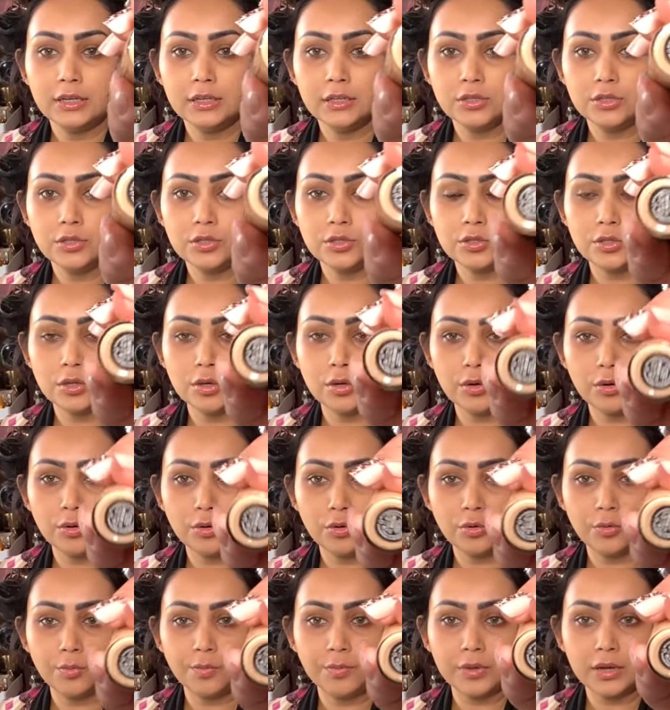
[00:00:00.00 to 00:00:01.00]

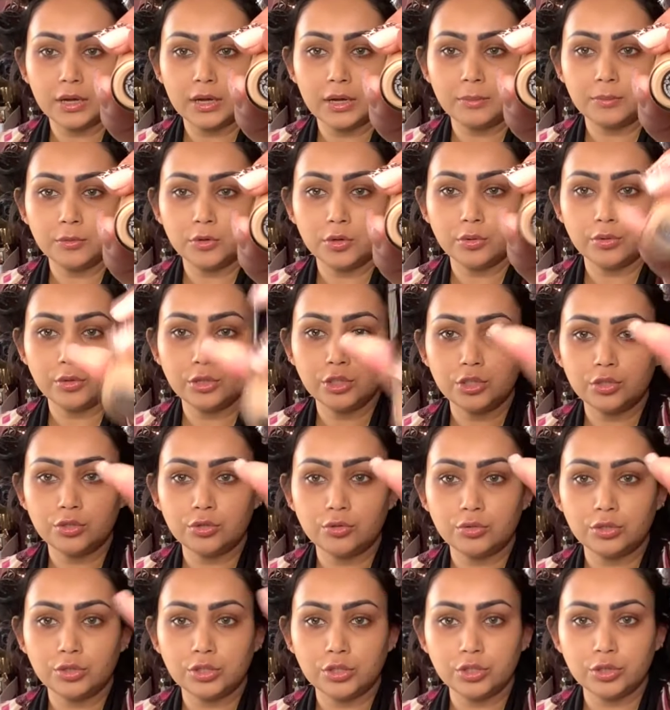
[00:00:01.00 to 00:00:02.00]
So I'm going
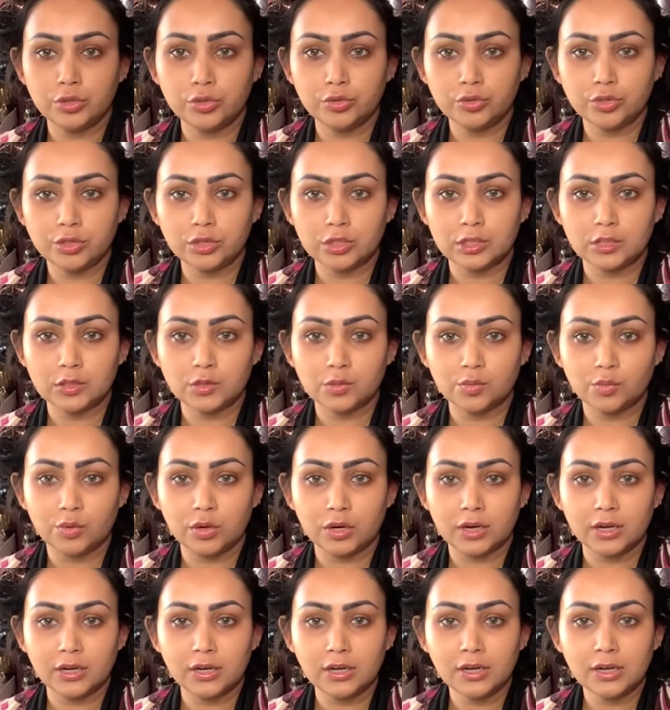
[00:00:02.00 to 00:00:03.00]
to use this
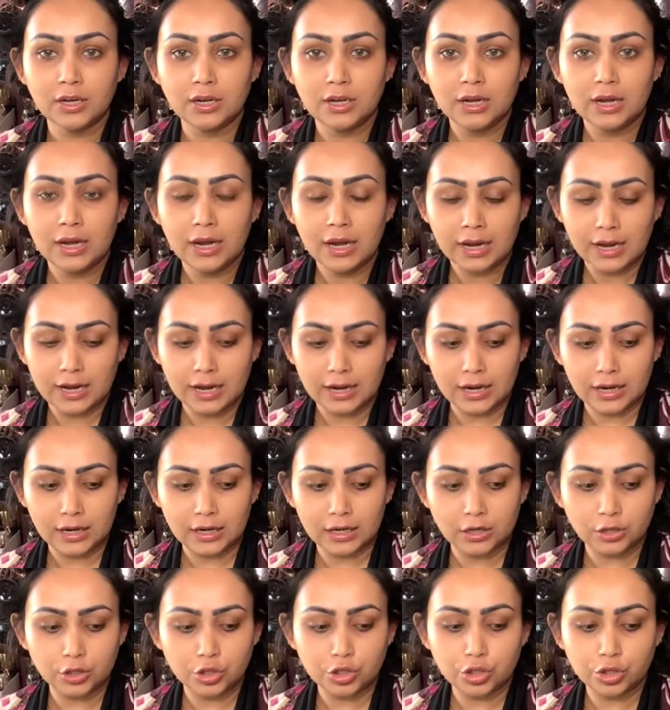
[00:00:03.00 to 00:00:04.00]
one
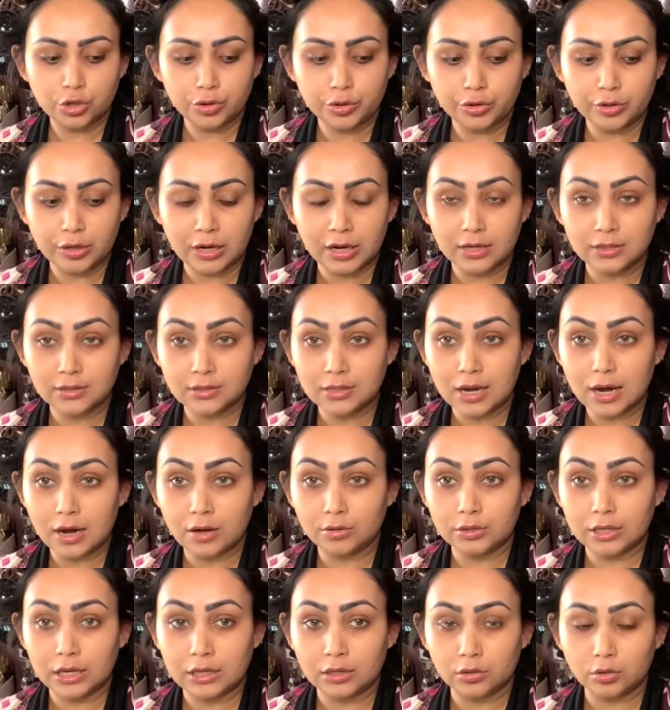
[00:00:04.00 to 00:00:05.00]
and show you guys how
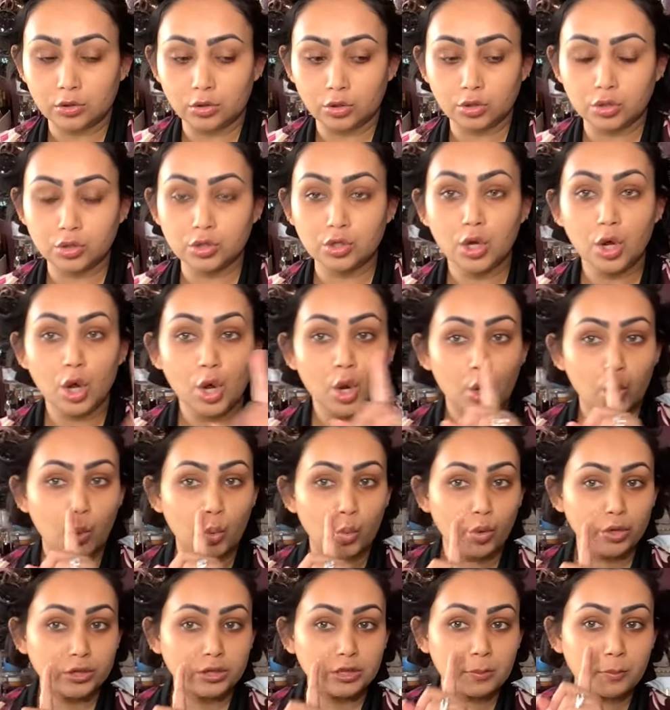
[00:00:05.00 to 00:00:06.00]
that looks
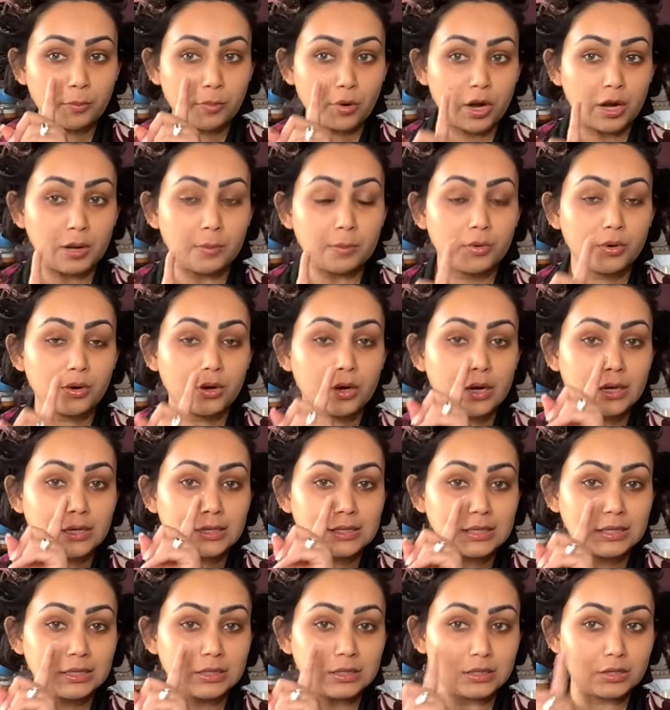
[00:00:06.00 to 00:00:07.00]
with the primer
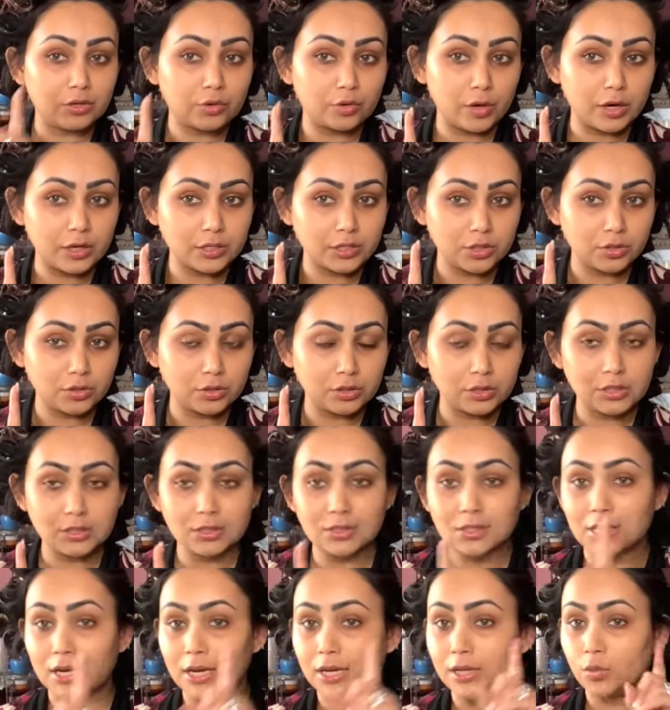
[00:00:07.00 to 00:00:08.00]
and corrector on
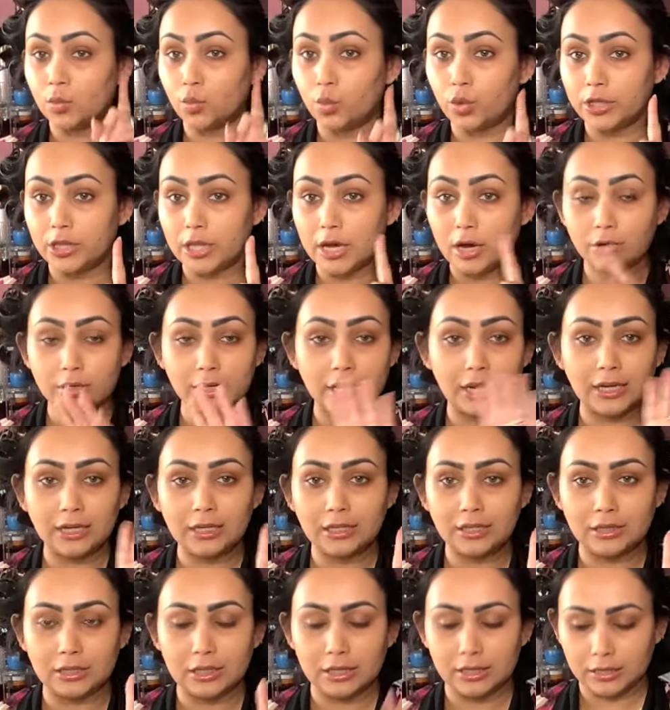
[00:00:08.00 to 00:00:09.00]
this side without
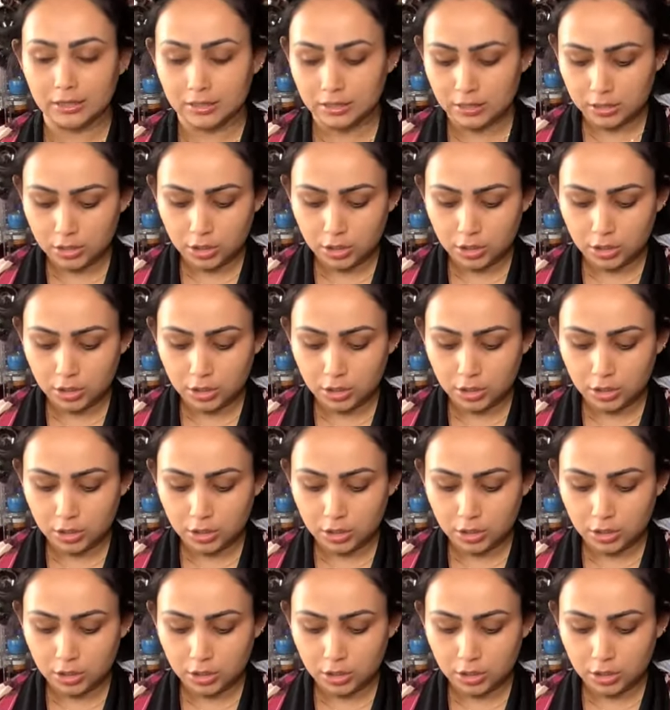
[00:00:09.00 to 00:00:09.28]
anything.